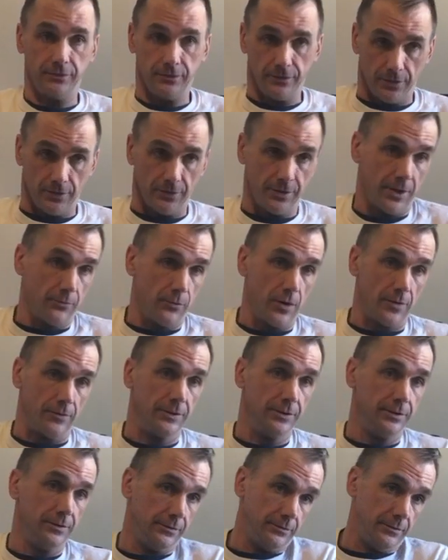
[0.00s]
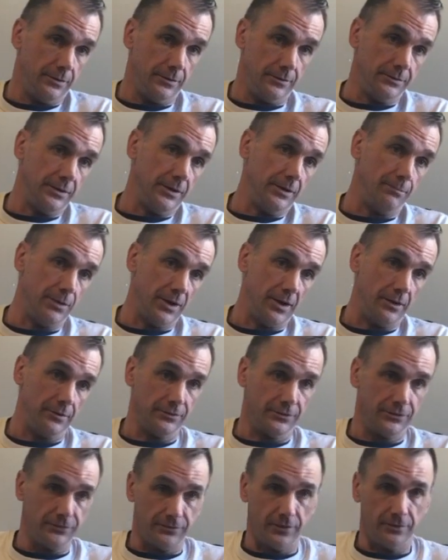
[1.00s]
you know, they worry, their
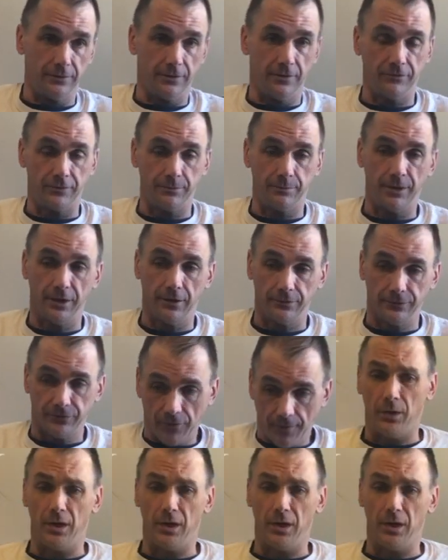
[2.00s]
parents, their loving parents.